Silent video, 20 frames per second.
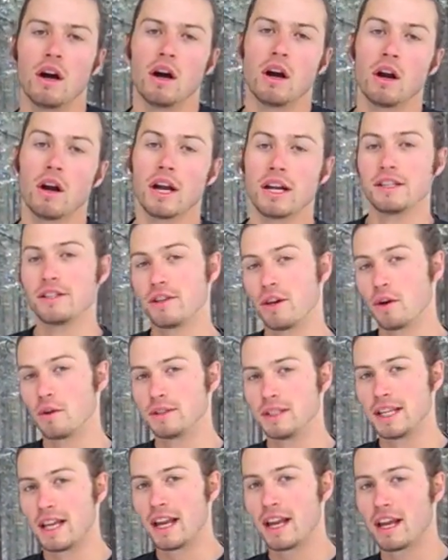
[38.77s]
Alright, so
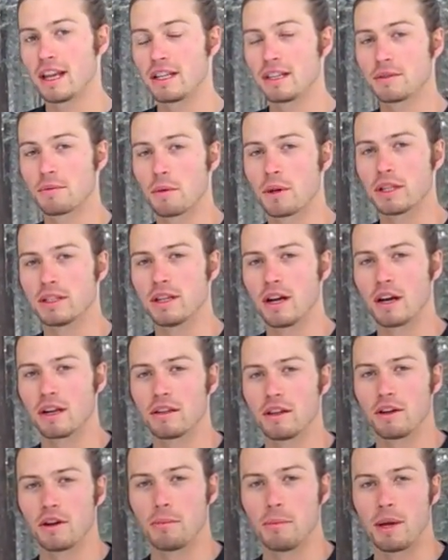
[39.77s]
today I just want to talk a
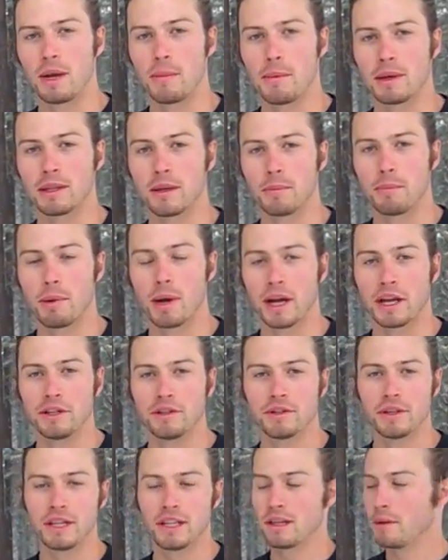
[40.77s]
little bit about the pine
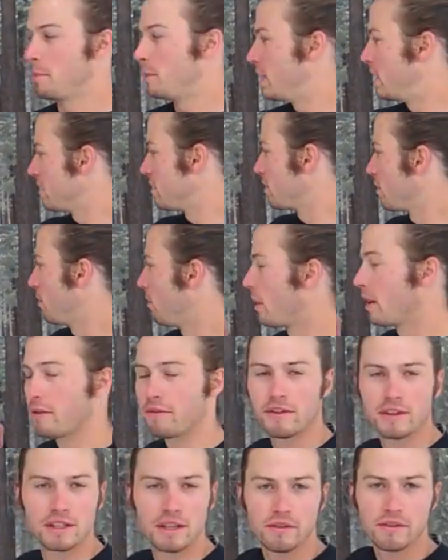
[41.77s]
tree and the medicinal
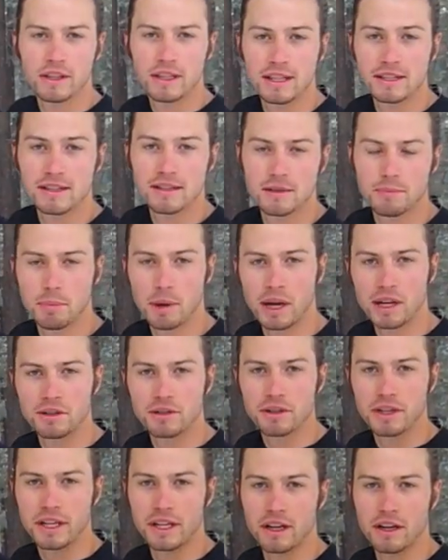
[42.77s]
benefits of it. This is a pine
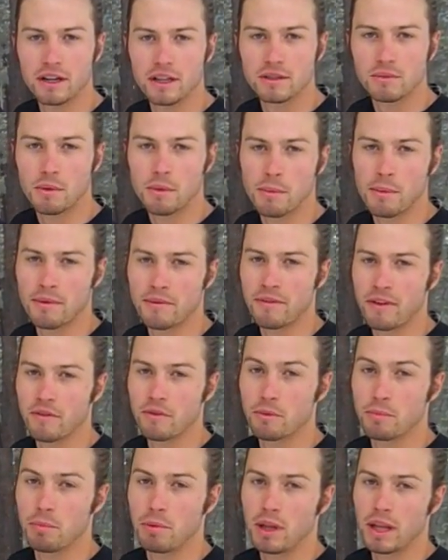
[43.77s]
tree here. It's one of my
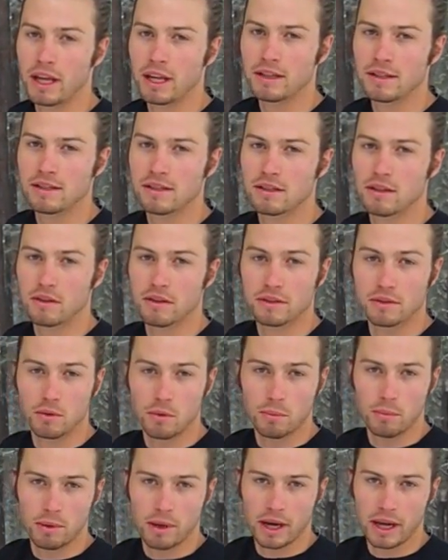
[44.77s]
favorite plants on this whole
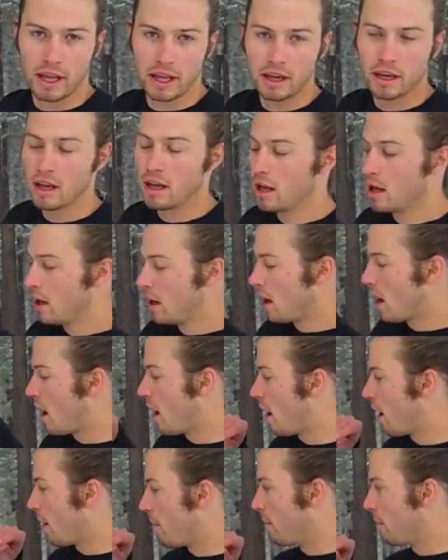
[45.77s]
planet.
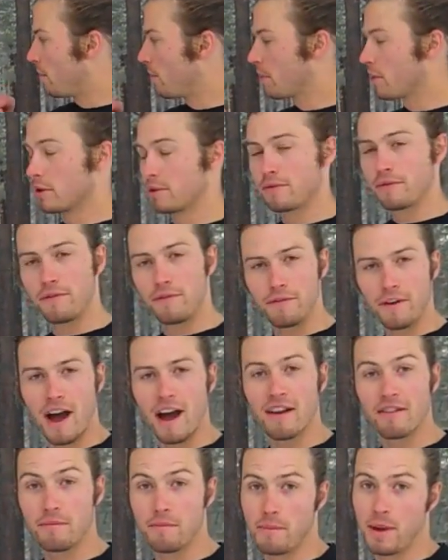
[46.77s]
There's
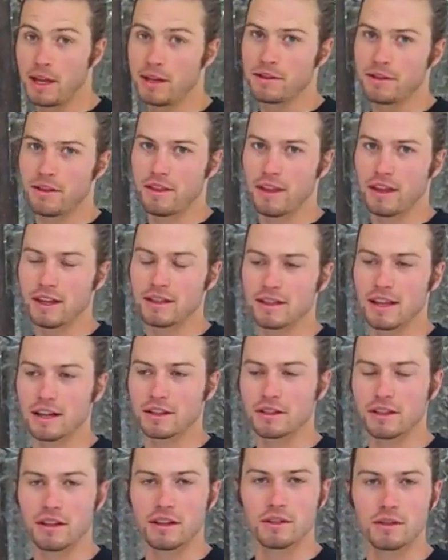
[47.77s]
5 major things
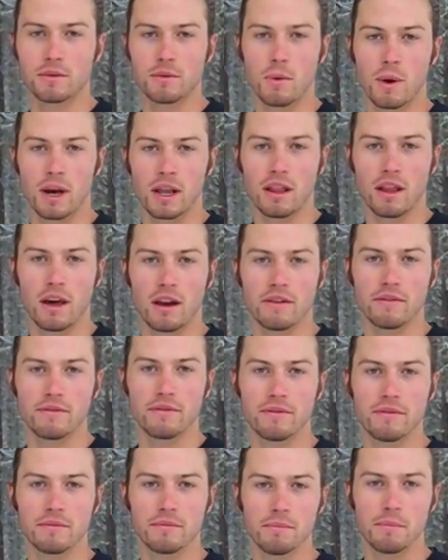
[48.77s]
actually. There's quite a lot of
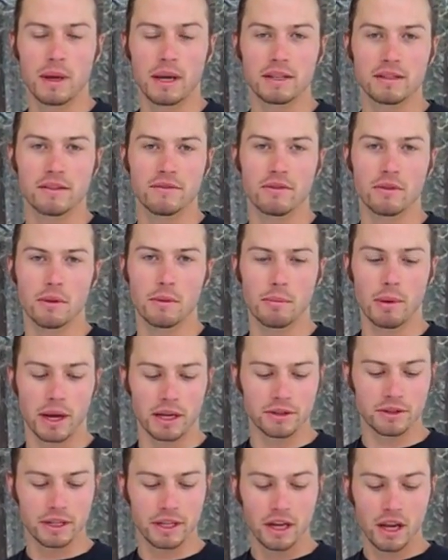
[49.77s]
medicine from the pine
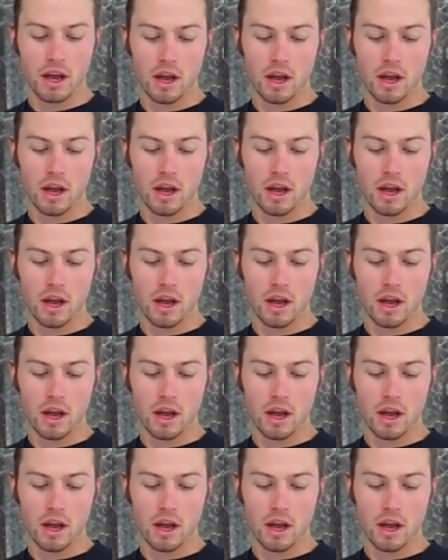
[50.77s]
tree.